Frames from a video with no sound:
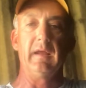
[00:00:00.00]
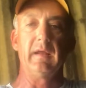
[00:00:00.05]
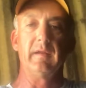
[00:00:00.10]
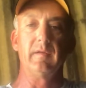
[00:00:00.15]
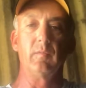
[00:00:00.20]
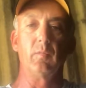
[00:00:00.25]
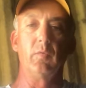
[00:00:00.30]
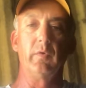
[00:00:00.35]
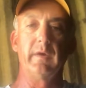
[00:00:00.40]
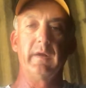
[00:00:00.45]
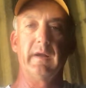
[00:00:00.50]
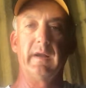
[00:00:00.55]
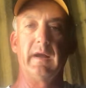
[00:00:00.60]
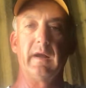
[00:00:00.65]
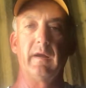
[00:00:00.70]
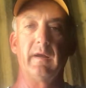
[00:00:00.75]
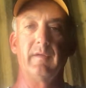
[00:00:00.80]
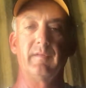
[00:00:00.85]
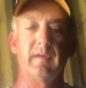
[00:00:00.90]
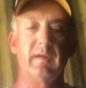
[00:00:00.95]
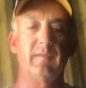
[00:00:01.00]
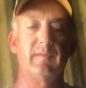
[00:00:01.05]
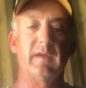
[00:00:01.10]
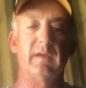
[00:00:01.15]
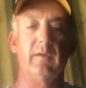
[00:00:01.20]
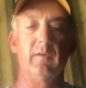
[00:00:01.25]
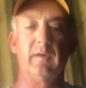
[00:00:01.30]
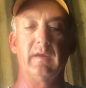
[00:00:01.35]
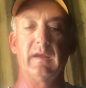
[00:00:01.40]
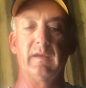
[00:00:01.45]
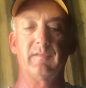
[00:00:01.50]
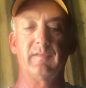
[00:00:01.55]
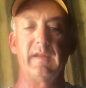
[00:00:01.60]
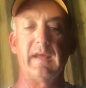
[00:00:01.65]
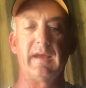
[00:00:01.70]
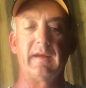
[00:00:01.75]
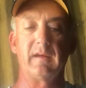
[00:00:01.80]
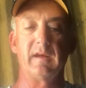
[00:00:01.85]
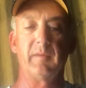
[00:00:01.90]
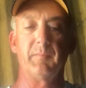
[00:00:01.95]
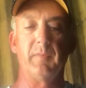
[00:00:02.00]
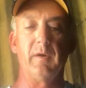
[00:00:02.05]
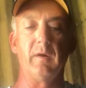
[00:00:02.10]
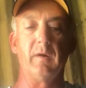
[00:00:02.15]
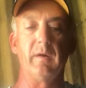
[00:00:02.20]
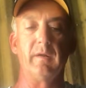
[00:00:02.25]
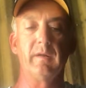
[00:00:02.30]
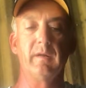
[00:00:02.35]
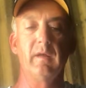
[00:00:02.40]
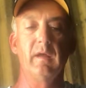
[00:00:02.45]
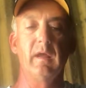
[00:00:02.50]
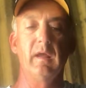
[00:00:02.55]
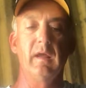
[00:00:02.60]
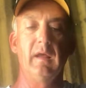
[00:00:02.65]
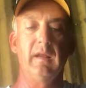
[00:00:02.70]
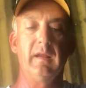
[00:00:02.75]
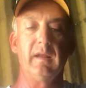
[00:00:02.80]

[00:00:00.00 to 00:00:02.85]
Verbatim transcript: and wooded areas, anything you can get snagged up on.